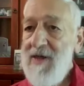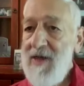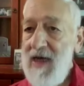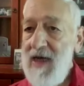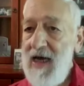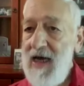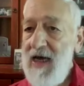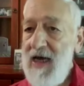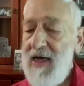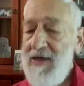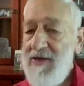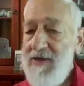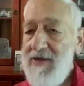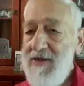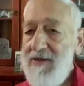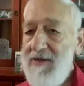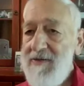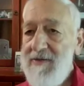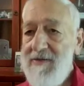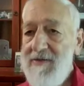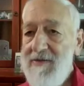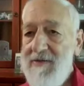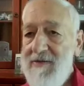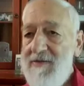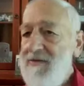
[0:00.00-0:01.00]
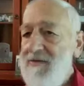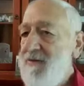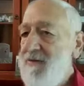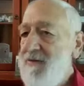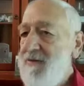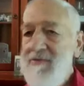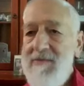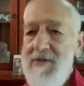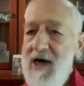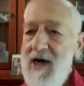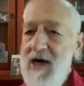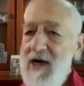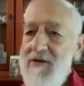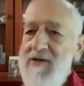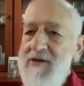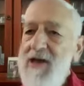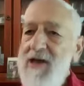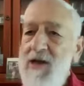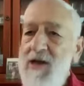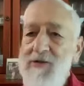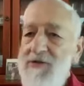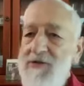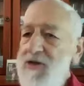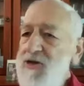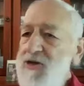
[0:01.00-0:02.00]
And I
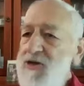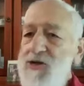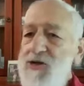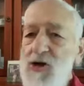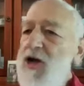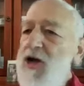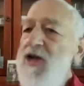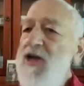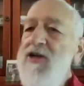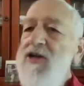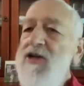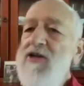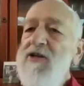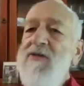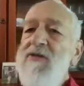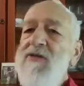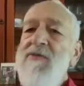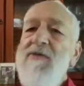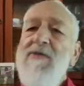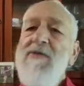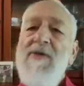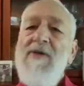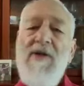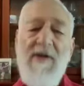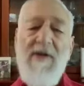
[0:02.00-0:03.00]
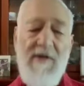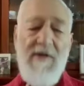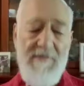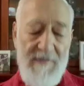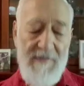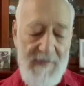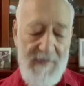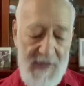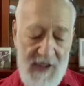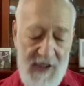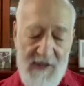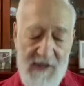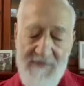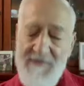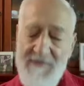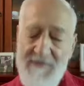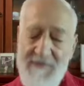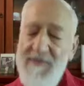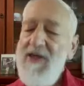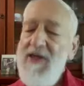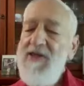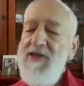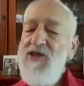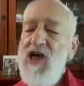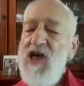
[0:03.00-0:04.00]
don't enjoy
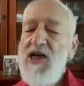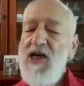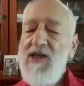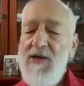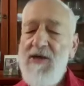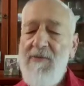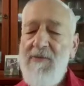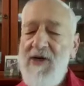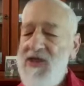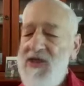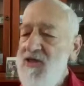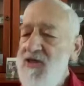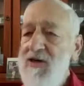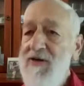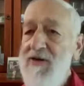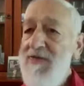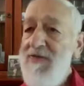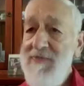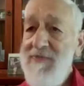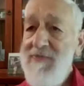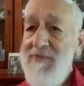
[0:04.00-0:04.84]
injecting myself.